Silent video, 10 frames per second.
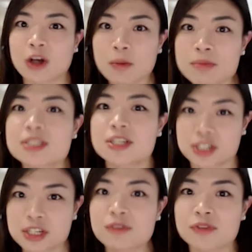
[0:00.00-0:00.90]

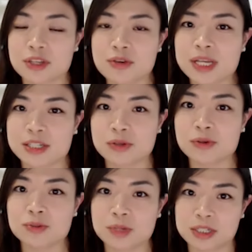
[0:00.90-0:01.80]
composition of the US
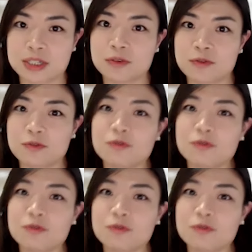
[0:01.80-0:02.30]
schools was still